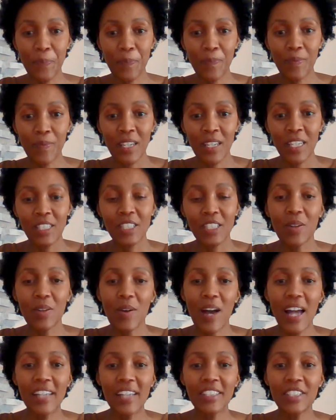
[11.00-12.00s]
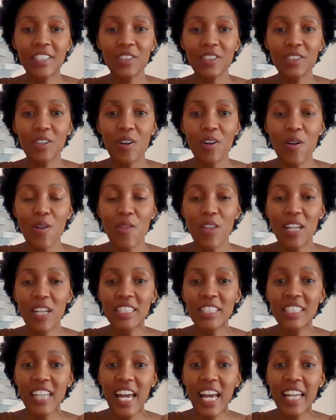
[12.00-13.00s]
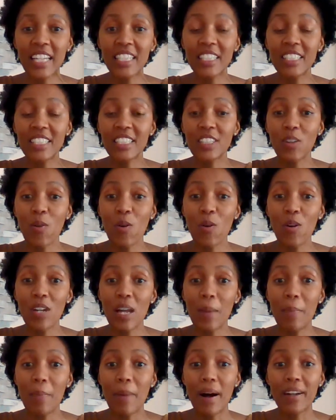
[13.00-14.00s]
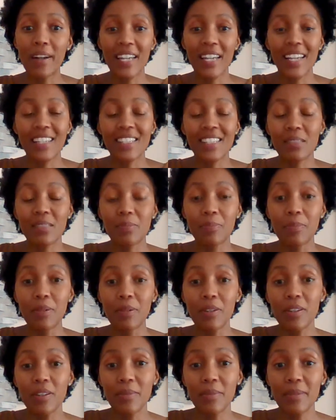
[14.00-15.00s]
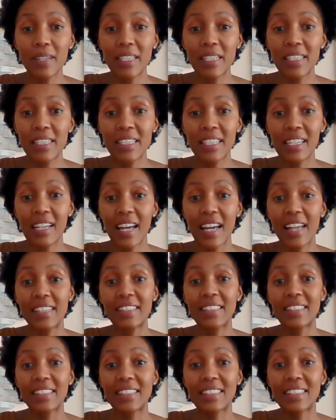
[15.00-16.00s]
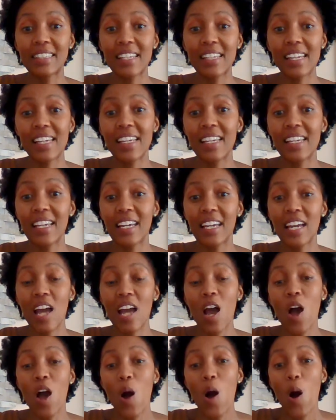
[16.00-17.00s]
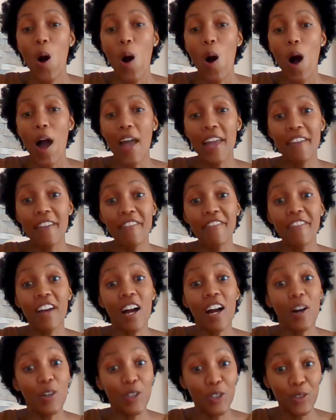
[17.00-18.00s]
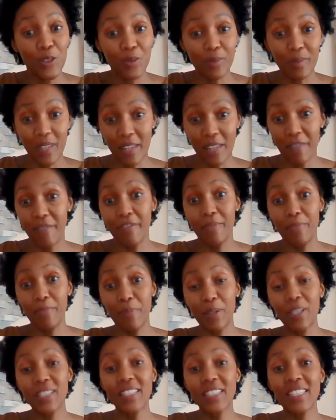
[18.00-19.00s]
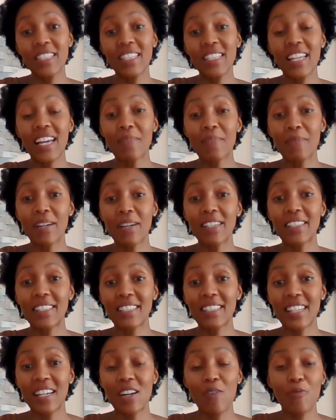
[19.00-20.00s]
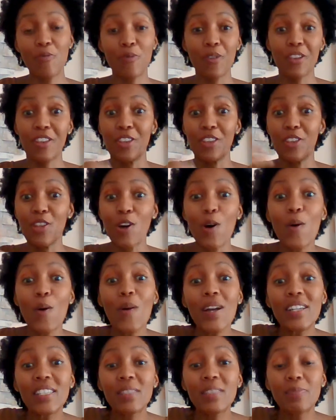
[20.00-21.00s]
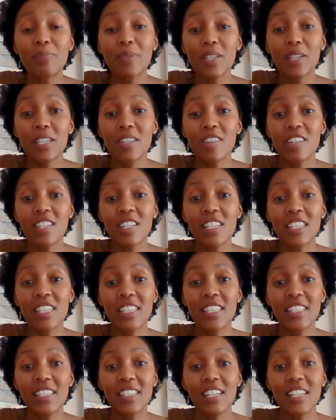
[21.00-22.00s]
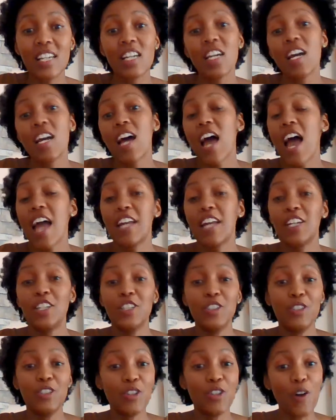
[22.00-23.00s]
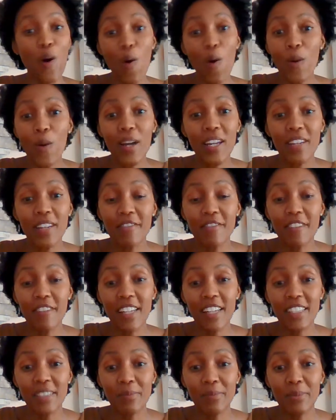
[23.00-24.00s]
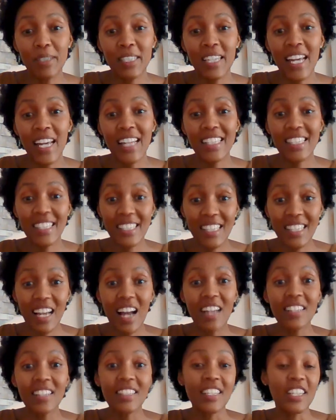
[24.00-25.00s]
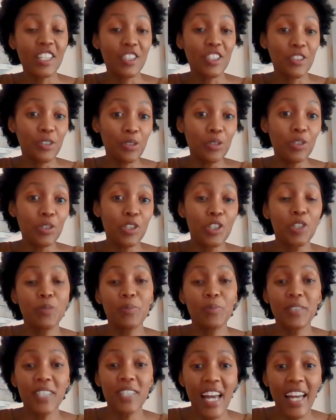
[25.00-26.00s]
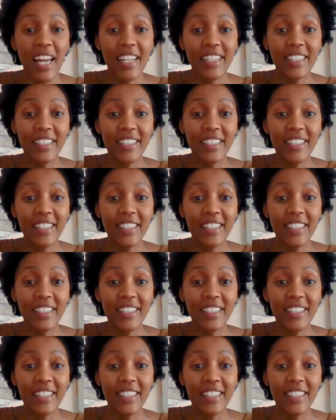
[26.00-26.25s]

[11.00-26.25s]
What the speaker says: So as you know, this channel is all about experimenting and seeing if a person like myself with no experience and no investment can start a YouTube channel